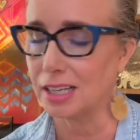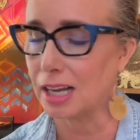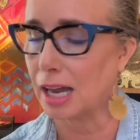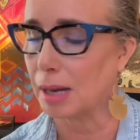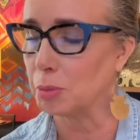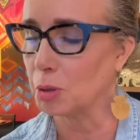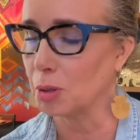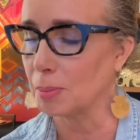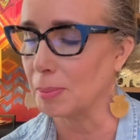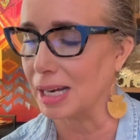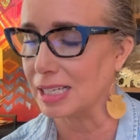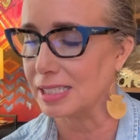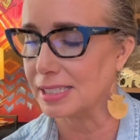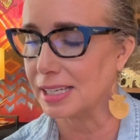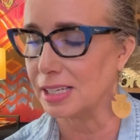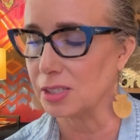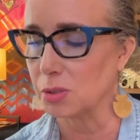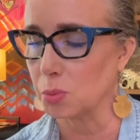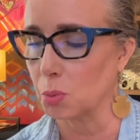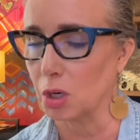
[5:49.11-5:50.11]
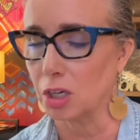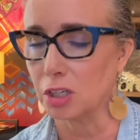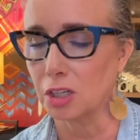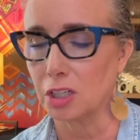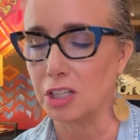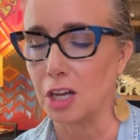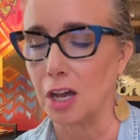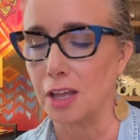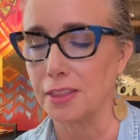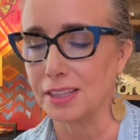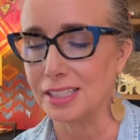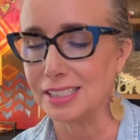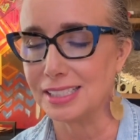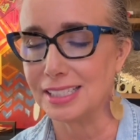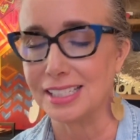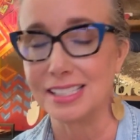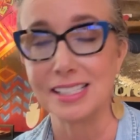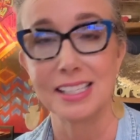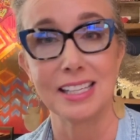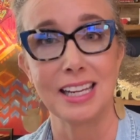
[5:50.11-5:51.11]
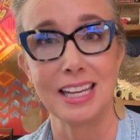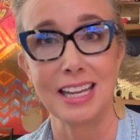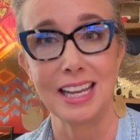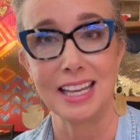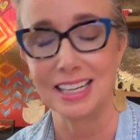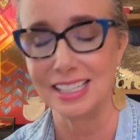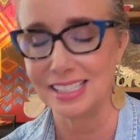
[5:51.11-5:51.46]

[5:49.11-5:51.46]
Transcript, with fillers: Gabor Mate's work on authenticity and